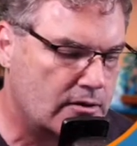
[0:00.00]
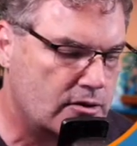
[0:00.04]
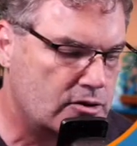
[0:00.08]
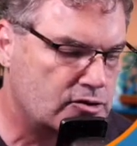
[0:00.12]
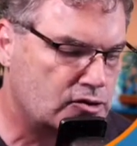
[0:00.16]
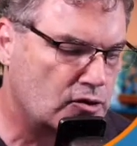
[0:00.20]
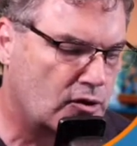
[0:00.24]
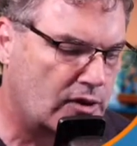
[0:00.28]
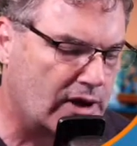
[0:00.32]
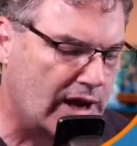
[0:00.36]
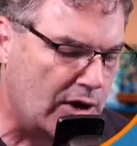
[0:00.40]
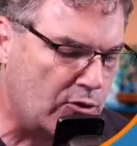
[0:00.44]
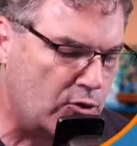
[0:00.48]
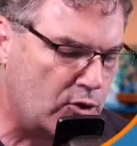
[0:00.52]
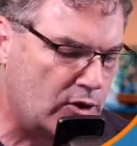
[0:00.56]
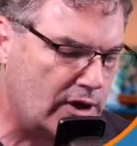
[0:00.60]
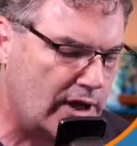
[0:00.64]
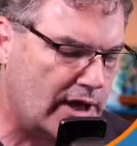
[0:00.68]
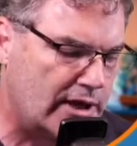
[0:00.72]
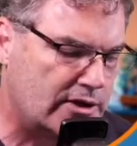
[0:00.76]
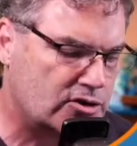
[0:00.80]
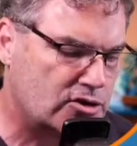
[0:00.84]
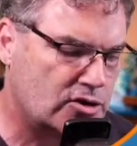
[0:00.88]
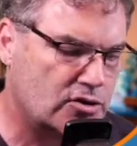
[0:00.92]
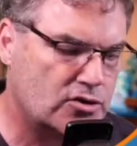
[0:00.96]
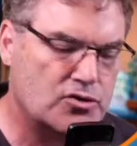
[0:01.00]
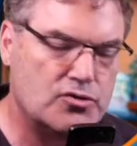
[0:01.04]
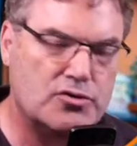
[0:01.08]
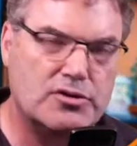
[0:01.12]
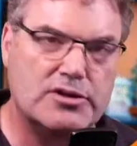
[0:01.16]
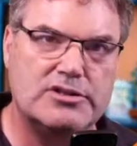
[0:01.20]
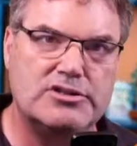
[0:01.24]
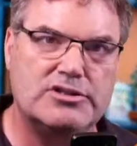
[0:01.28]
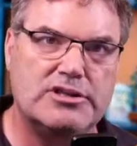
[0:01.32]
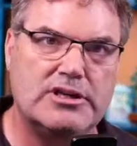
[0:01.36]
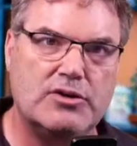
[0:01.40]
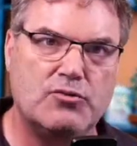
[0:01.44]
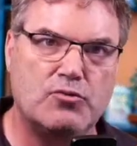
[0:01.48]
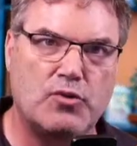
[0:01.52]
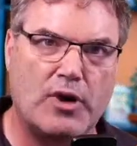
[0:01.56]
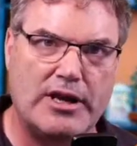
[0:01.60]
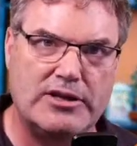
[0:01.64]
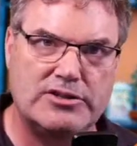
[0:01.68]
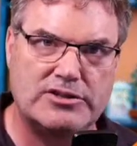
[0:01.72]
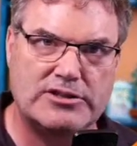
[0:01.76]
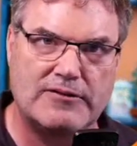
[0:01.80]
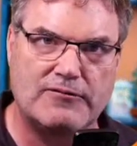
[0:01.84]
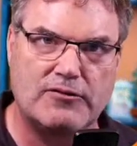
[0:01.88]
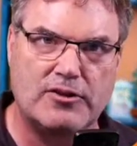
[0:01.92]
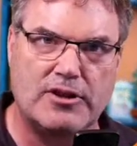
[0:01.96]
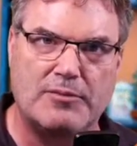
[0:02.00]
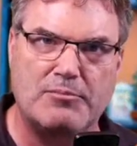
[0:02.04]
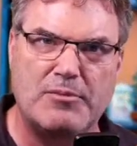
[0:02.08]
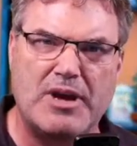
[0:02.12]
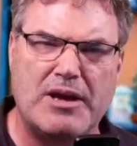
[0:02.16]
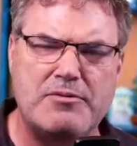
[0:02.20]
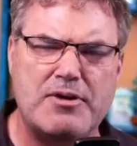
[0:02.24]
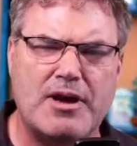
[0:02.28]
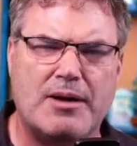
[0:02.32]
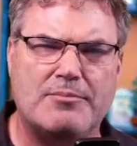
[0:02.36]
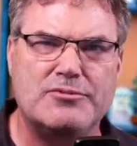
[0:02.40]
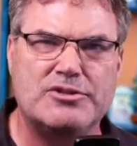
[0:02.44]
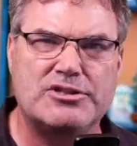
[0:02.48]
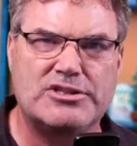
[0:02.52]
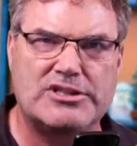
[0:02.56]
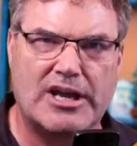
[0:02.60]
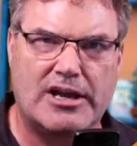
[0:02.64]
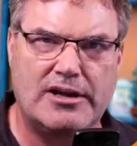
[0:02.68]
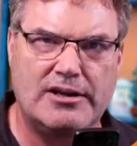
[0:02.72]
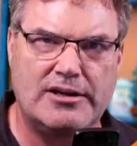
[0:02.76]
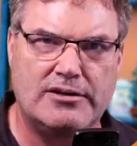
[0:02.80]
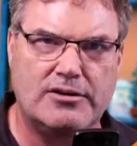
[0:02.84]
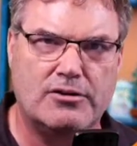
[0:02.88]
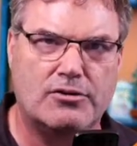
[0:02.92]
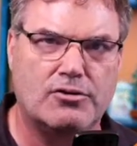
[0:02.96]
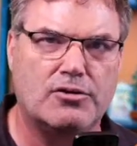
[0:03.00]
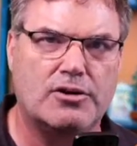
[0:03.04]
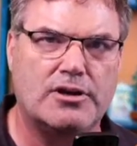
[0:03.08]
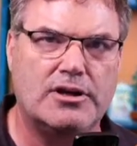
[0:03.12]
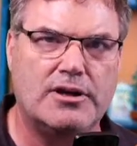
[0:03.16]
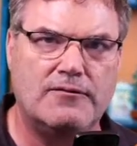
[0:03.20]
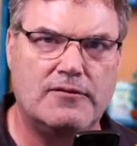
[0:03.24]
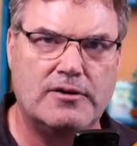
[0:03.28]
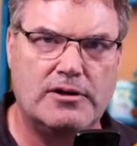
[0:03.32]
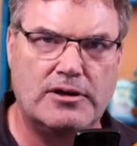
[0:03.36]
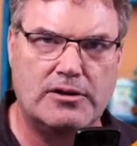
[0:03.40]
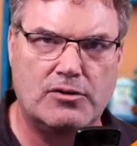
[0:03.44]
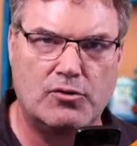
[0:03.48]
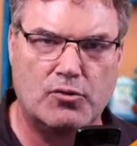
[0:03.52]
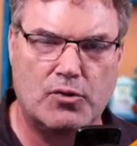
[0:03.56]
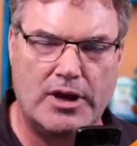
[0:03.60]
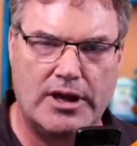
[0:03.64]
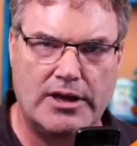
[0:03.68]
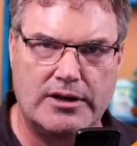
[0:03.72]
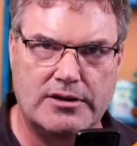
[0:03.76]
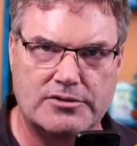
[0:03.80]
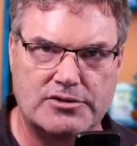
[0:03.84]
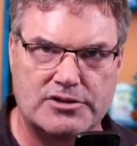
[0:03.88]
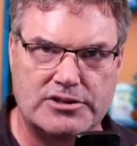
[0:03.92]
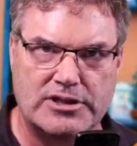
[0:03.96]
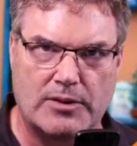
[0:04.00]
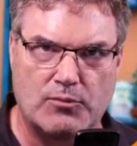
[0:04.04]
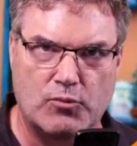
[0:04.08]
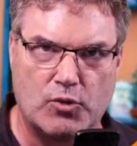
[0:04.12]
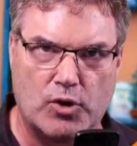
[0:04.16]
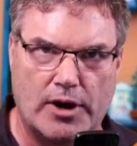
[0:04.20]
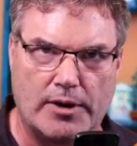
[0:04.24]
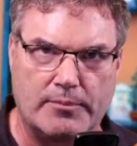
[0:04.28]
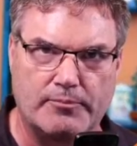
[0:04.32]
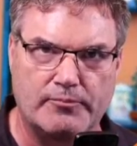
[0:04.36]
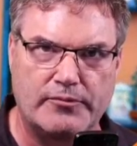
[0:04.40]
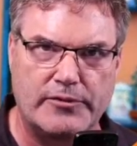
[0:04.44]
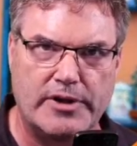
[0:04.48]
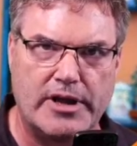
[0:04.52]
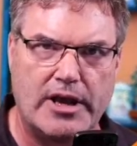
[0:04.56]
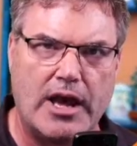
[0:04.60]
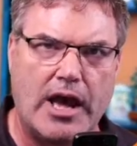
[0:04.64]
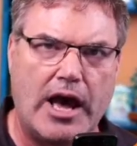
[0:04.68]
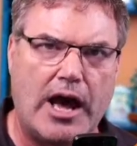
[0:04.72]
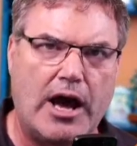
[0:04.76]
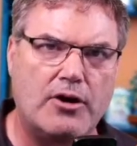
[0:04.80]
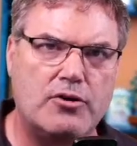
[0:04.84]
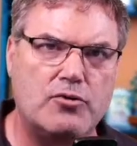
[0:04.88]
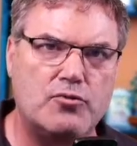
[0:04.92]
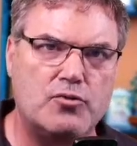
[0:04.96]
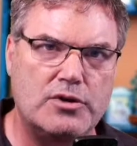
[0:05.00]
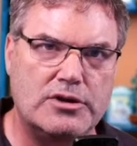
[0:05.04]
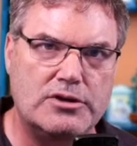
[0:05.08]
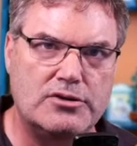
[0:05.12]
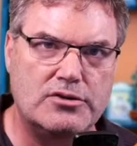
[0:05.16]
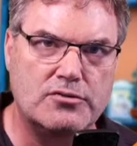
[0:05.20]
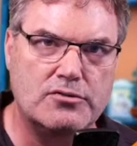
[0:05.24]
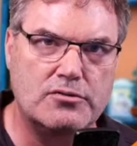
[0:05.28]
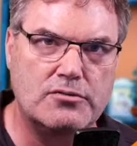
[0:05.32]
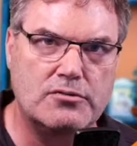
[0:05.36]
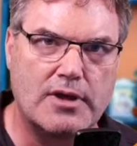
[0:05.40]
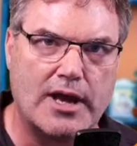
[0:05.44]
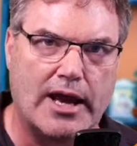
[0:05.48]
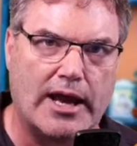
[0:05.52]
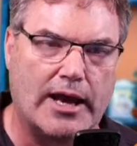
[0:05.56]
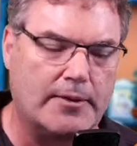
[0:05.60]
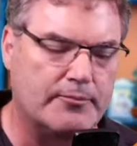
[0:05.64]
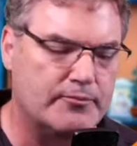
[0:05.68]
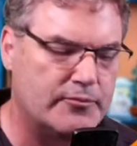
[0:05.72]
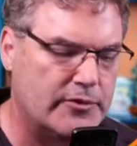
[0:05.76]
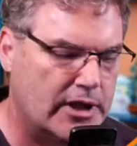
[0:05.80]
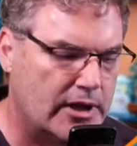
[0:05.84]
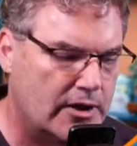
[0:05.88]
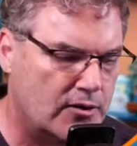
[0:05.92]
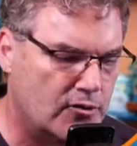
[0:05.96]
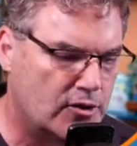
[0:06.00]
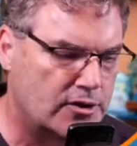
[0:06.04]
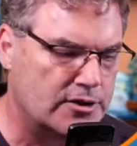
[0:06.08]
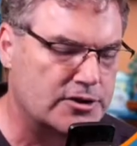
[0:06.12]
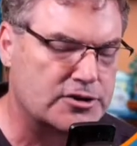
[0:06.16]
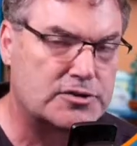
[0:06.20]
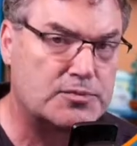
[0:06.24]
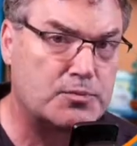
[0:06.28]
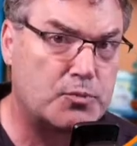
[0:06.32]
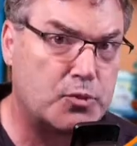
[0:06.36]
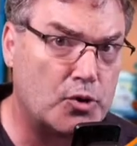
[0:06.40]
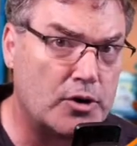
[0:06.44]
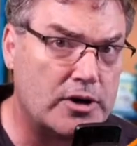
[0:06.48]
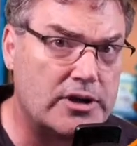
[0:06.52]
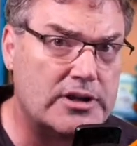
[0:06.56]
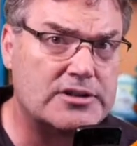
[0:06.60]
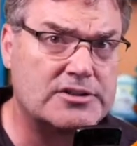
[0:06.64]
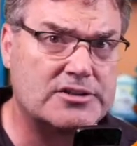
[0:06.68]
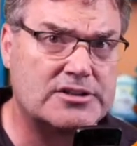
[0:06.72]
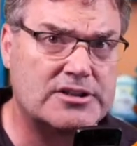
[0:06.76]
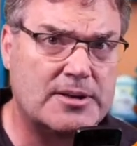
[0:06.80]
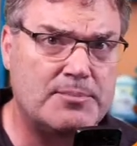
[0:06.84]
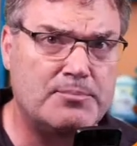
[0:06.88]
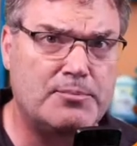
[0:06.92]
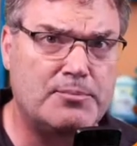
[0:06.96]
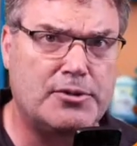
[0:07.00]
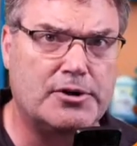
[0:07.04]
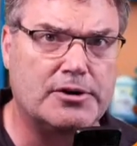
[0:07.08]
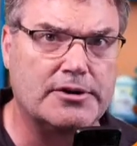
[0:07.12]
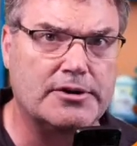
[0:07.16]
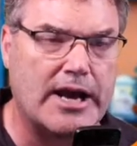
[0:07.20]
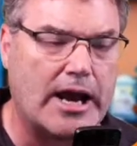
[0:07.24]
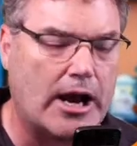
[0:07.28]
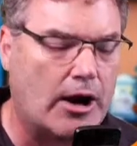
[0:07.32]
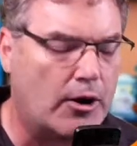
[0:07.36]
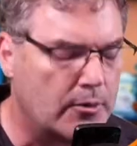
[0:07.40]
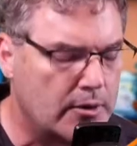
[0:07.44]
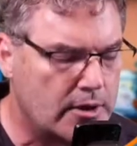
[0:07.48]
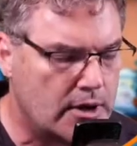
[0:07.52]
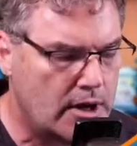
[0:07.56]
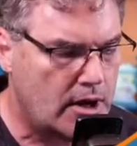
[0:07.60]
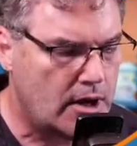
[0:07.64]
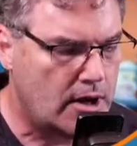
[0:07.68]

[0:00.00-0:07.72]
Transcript: So what I would like to do is erase everything. Maybe I'm selling it or giving it away to someone. How do we do that? Well, it's pretty simple now.